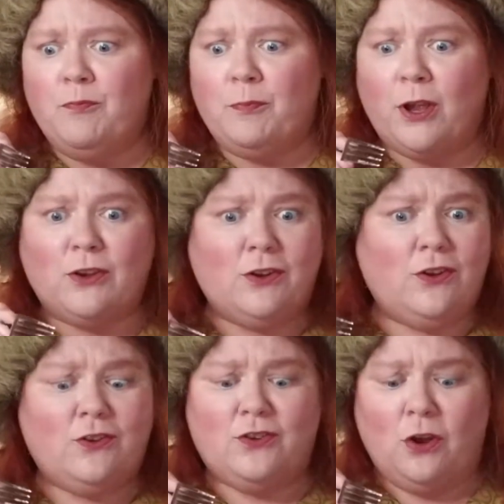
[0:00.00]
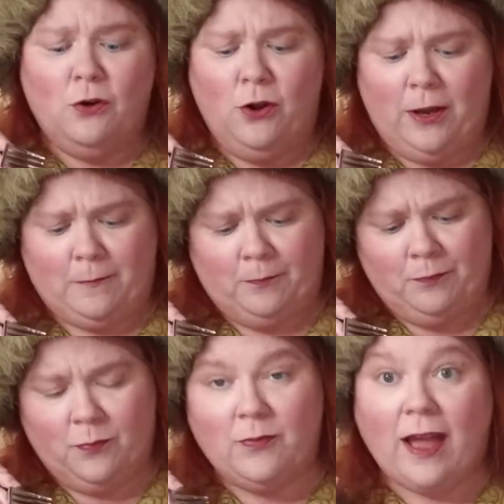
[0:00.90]
but so good.
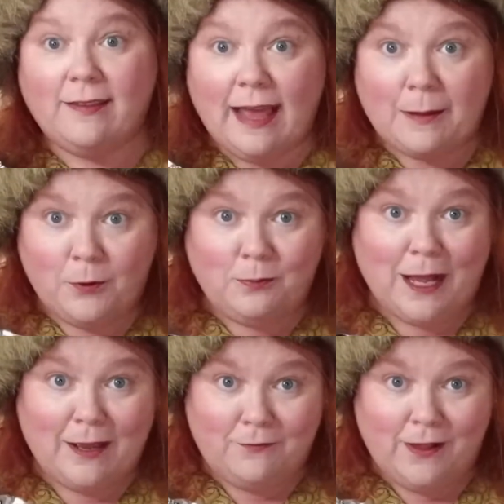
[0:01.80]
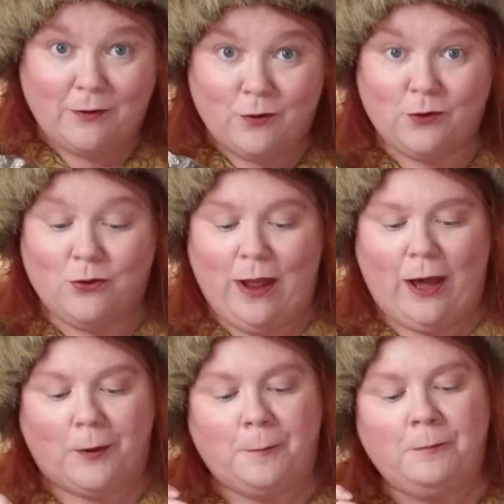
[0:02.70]
Nice apple pie flavor throughout.